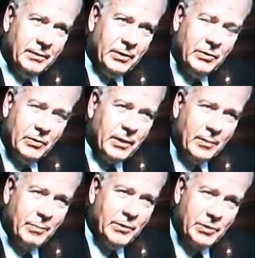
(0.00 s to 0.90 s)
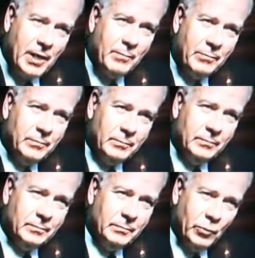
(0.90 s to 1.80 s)
that there can be some
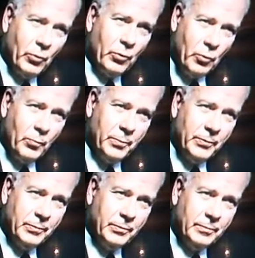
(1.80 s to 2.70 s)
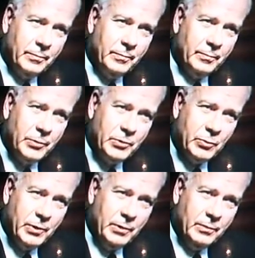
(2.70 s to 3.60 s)
door open
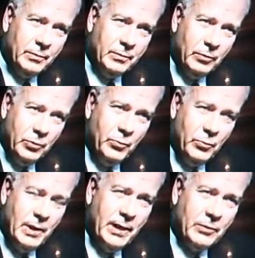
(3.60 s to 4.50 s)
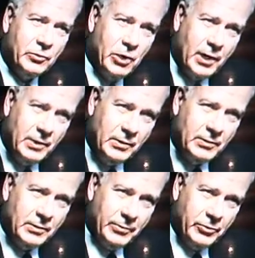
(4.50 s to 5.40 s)
between you and the
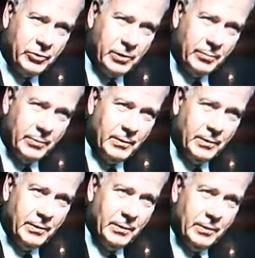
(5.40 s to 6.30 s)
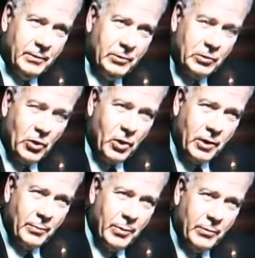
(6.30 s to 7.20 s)
Chinese leadership to
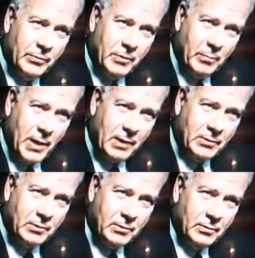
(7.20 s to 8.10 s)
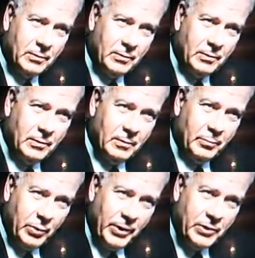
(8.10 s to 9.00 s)
talk about Tibet's
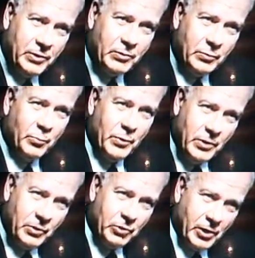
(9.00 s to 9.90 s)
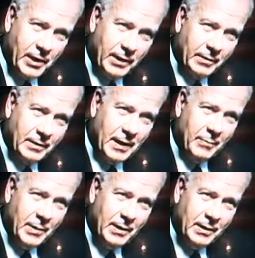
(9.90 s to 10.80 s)
place within China? I
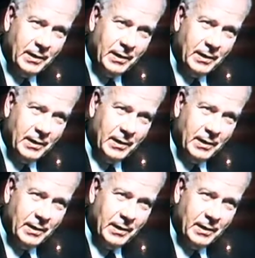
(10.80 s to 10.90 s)
mean,